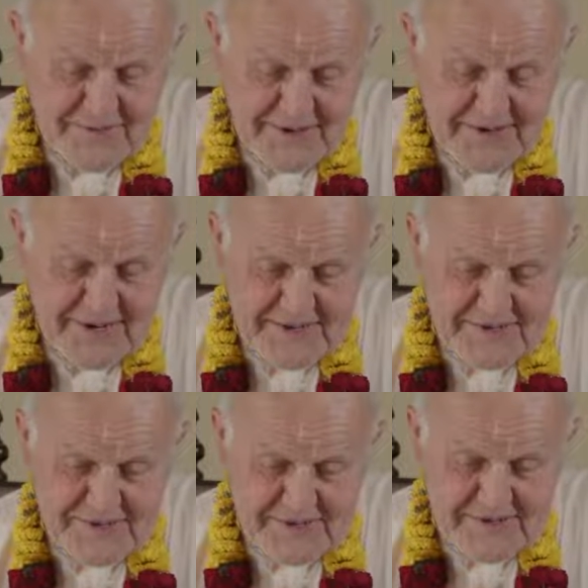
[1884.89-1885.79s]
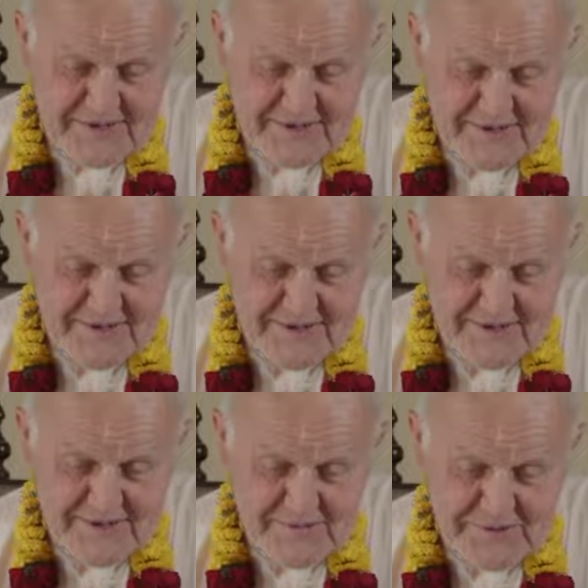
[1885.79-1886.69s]
and has
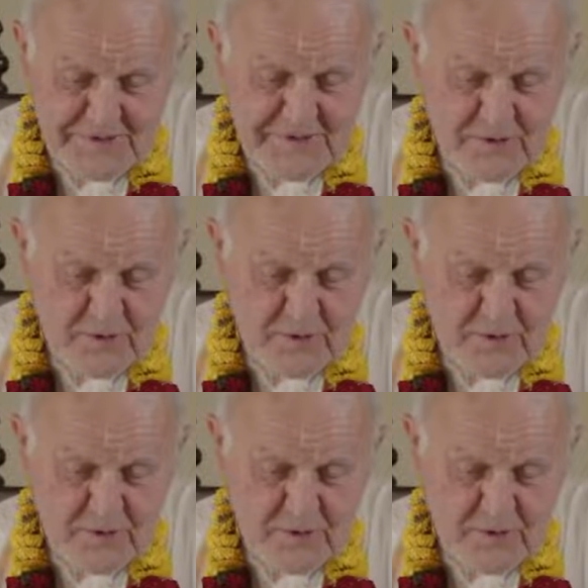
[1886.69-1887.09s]
visited